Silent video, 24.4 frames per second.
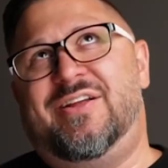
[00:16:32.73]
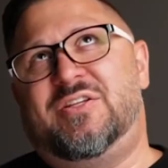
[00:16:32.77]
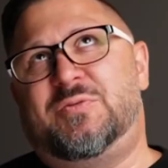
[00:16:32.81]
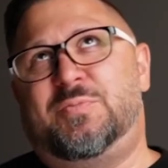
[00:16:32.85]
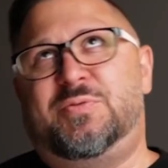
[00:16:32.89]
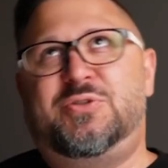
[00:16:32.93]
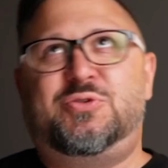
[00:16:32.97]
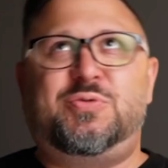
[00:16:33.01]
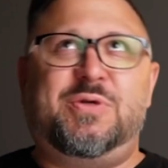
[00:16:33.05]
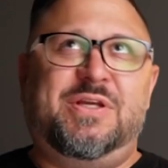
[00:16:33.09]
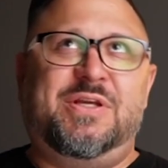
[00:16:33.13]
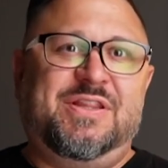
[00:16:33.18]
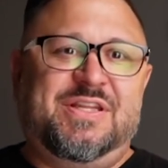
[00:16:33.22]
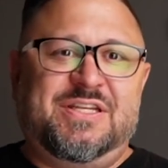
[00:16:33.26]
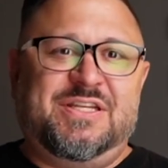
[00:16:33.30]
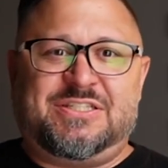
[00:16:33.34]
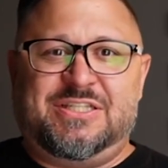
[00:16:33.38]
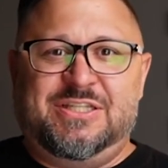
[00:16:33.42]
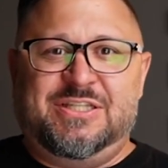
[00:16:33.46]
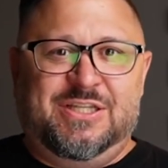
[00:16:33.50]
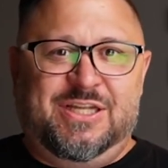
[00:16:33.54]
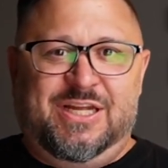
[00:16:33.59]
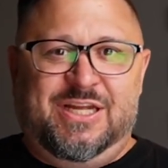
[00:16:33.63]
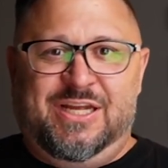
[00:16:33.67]
it's between this
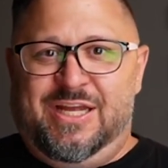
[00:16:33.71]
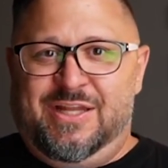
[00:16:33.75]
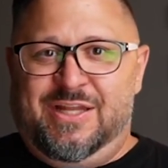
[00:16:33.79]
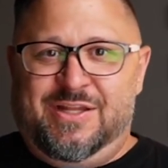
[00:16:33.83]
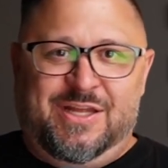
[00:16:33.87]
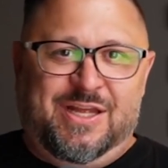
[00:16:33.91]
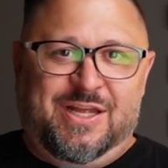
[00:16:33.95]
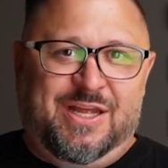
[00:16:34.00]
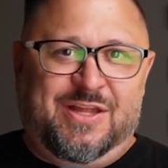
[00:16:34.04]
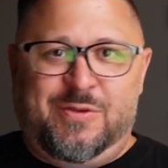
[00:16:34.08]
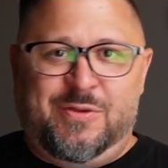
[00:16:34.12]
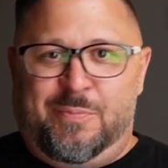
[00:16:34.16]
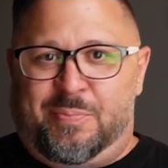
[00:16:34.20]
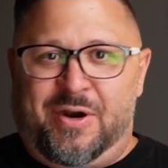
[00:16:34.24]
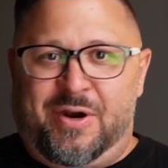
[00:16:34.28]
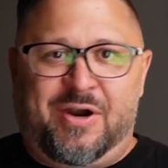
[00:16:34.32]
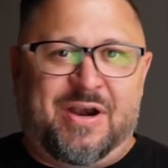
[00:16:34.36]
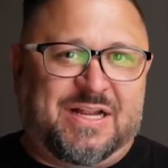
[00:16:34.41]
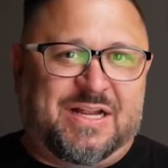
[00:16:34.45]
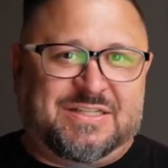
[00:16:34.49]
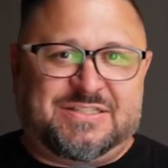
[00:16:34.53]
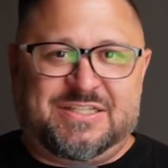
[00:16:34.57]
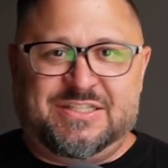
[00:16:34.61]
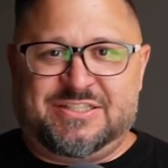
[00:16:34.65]
and the and the and the prayer
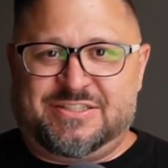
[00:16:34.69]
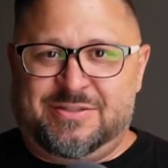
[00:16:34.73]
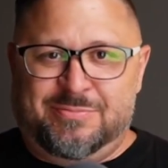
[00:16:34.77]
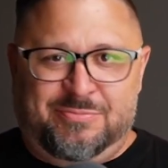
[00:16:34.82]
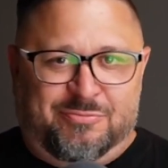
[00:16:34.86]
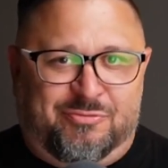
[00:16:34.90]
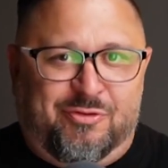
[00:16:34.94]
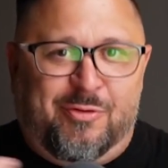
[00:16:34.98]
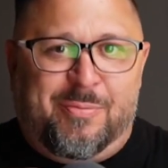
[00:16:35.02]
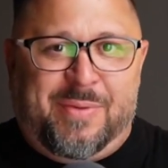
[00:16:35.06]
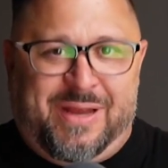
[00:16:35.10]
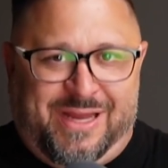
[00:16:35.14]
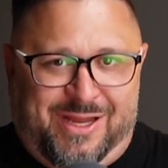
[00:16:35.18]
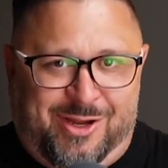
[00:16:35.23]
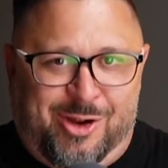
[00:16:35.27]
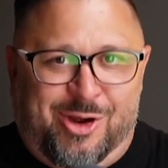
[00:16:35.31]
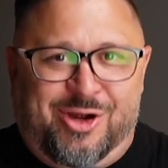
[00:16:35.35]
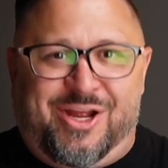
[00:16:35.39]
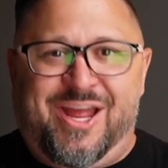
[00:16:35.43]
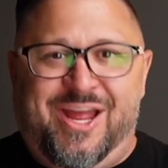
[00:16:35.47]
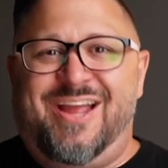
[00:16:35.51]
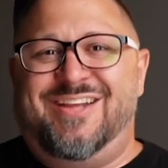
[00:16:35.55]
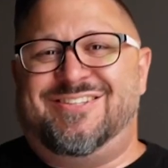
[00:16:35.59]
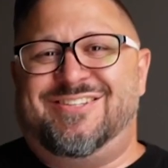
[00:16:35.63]
ad system for me.
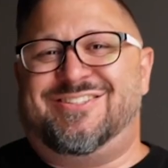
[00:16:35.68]
Okay,